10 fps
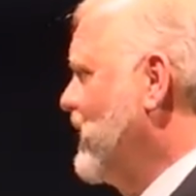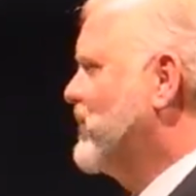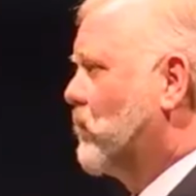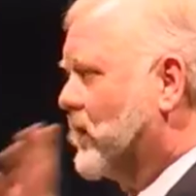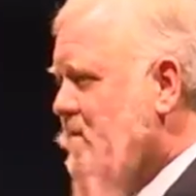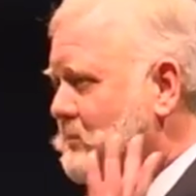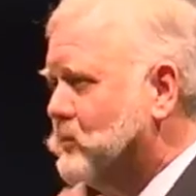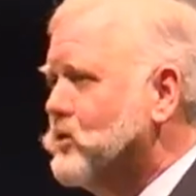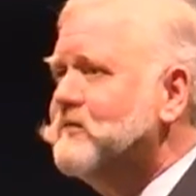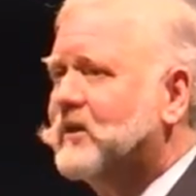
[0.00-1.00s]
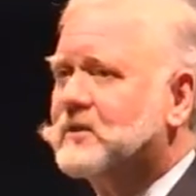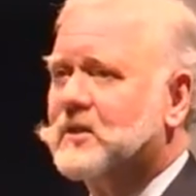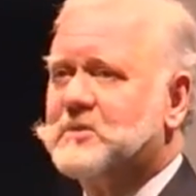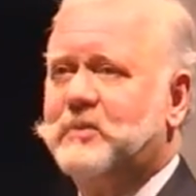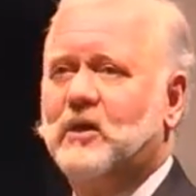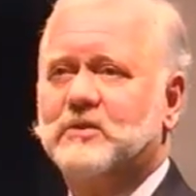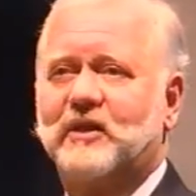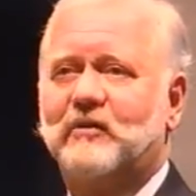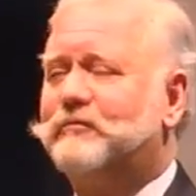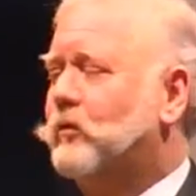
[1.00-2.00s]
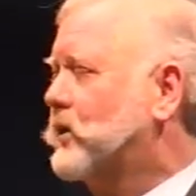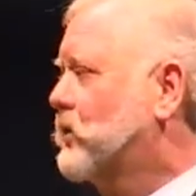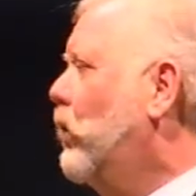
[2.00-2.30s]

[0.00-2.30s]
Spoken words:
They wanted to move into this because it afforded